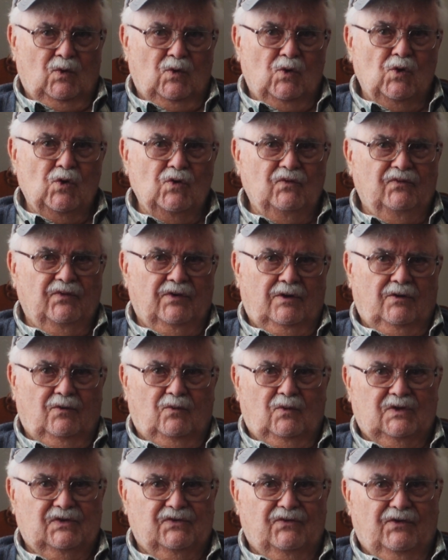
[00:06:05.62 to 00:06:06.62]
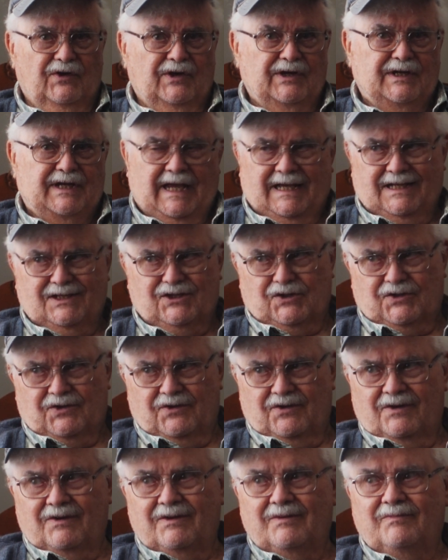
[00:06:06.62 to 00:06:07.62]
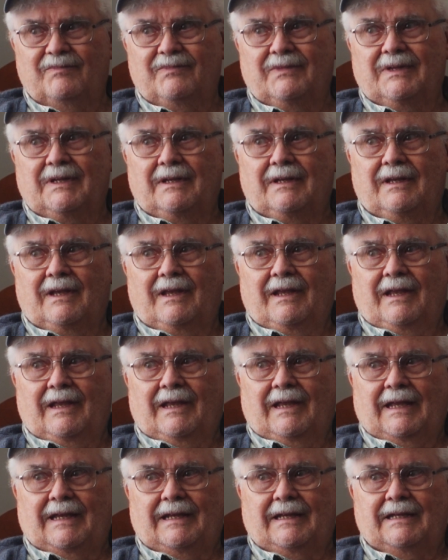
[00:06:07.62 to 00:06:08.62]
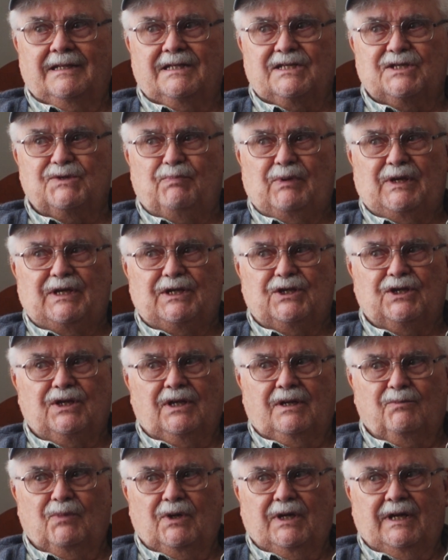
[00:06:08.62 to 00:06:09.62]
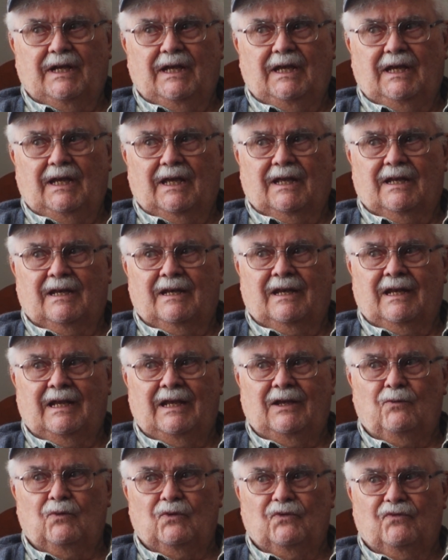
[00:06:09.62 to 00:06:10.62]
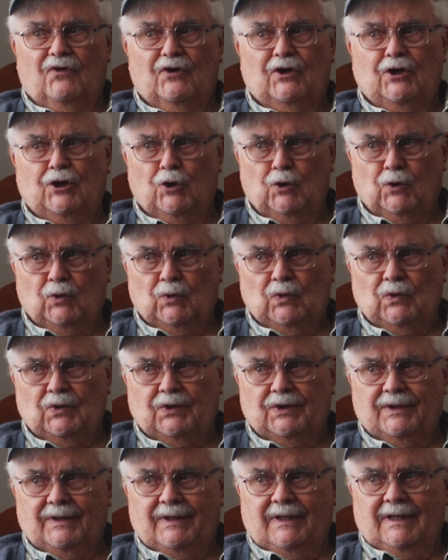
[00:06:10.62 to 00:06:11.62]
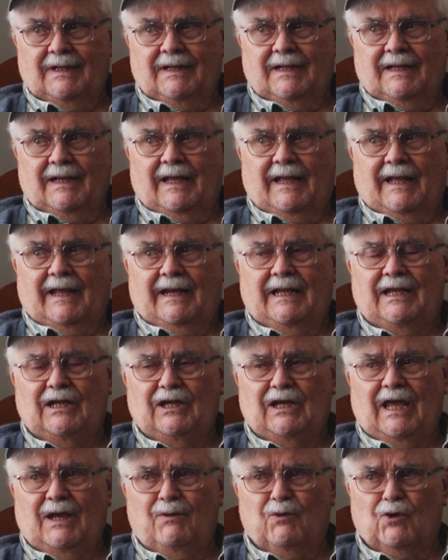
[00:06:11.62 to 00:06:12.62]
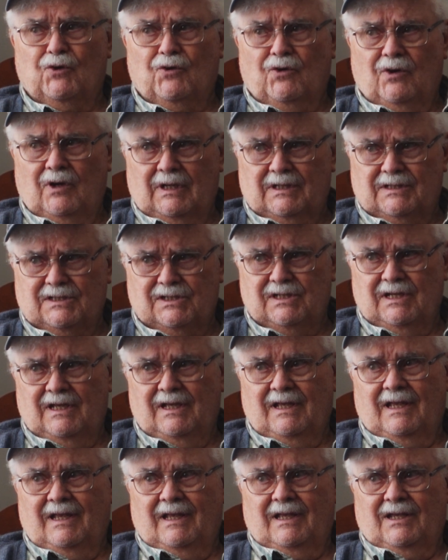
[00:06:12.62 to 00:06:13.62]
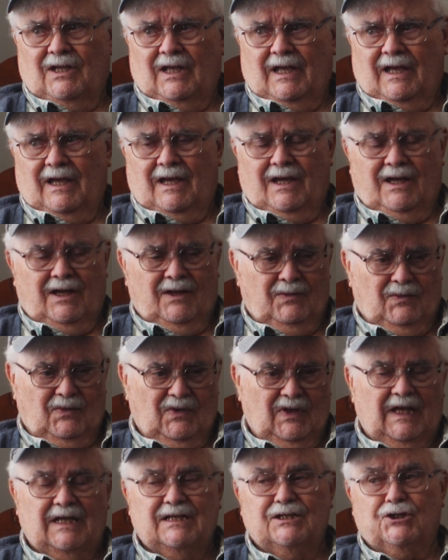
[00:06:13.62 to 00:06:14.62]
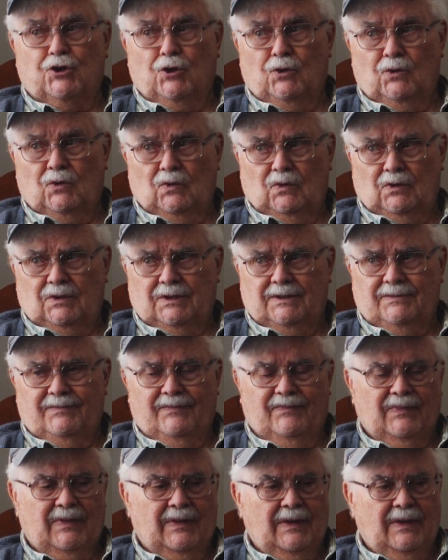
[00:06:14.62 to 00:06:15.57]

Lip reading: well, Hoover was very taciturn. He didn't speak to anybody, and he was very cold. And he came across as cold.